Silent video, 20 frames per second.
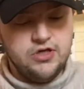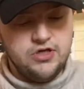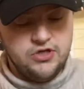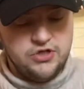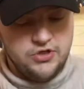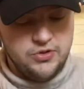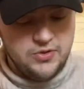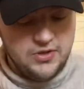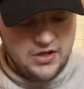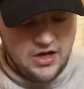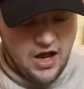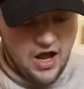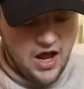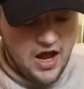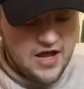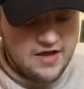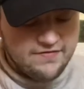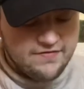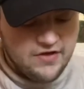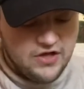you can
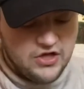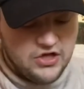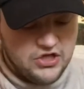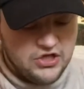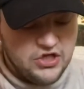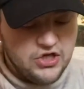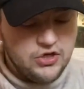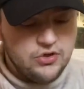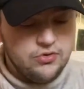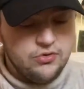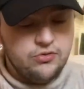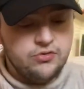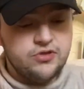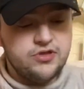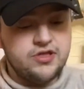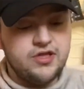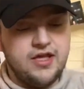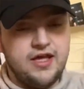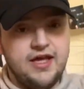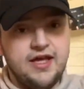either use
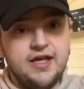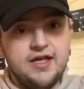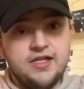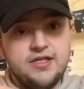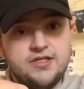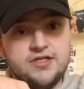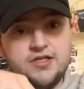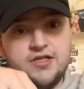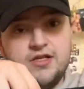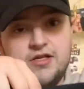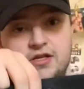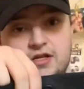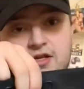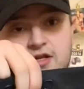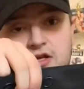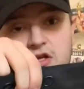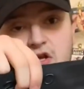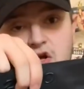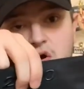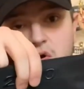it
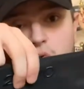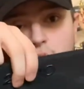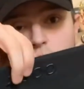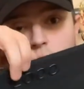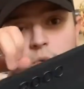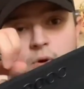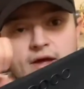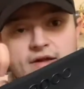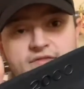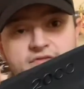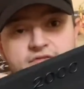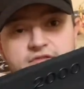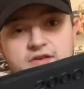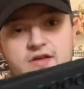with